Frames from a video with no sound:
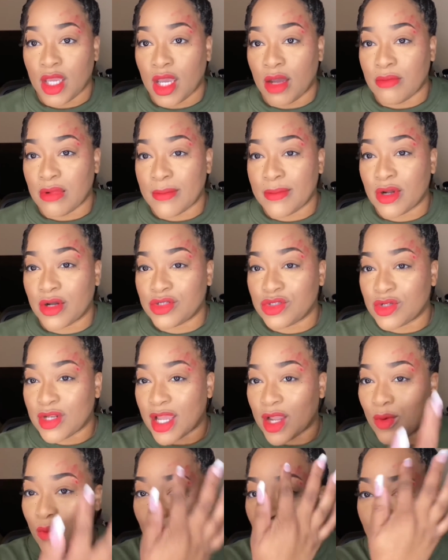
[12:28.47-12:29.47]
Probably gonna do like
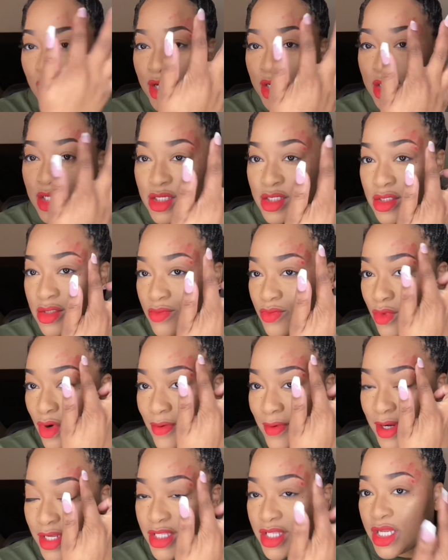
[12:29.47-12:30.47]
one
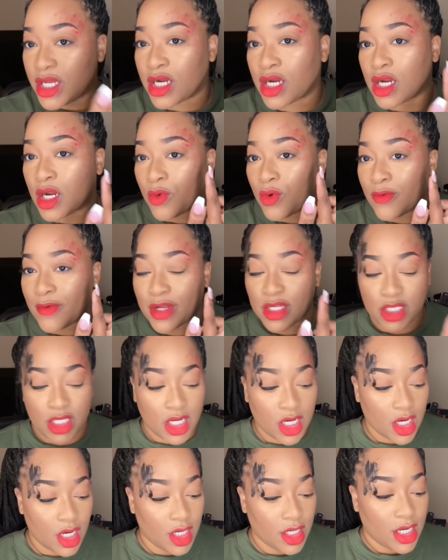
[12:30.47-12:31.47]
right there and one right
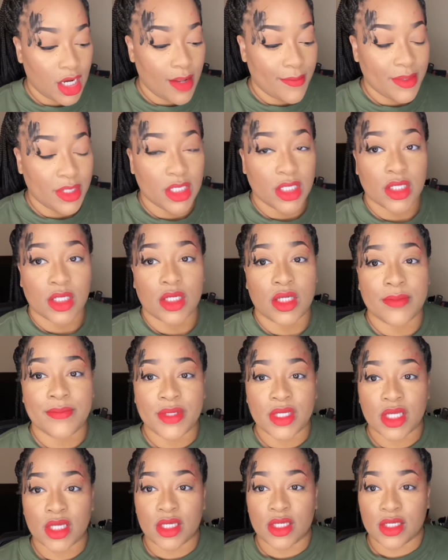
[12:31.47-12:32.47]
there, and then I'll be done
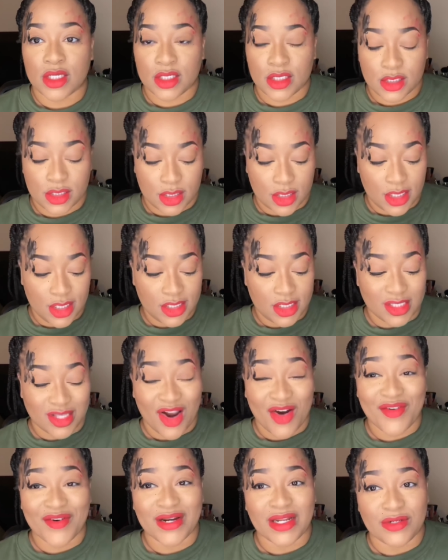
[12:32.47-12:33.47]
because this is
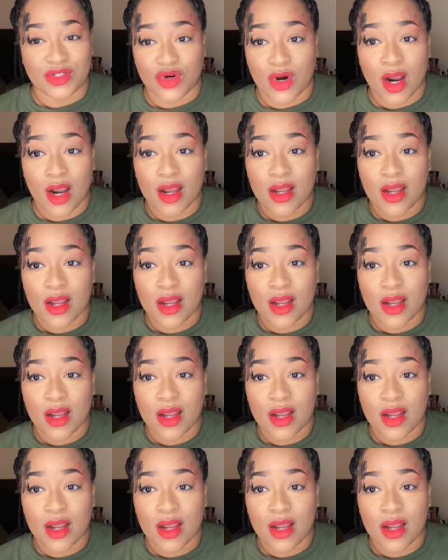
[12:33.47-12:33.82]
already dry.